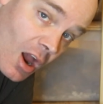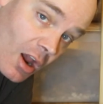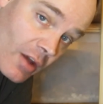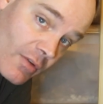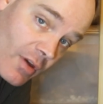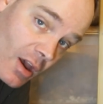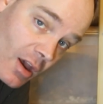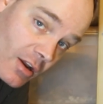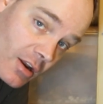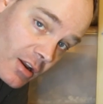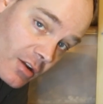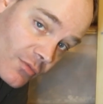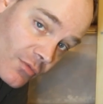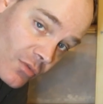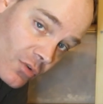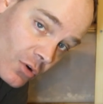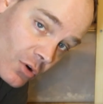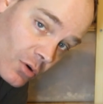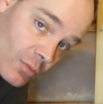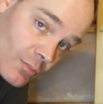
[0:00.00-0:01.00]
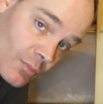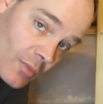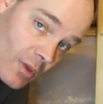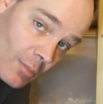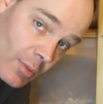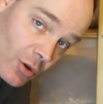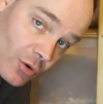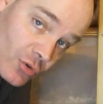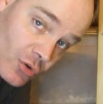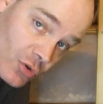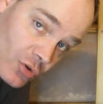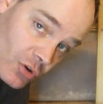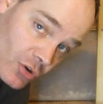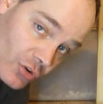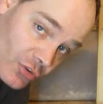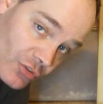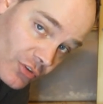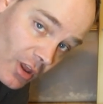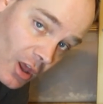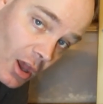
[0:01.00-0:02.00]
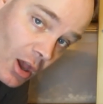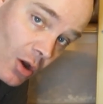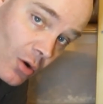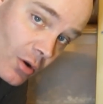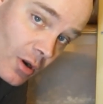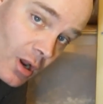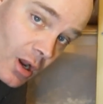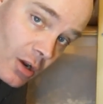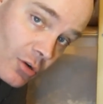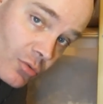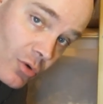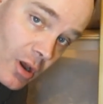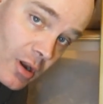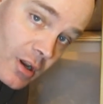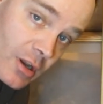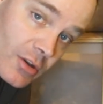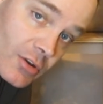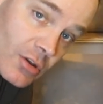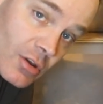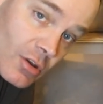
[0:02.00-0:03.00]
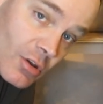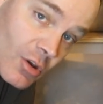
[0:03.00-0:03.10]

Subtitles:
I've had it for about 2 years now, and I run it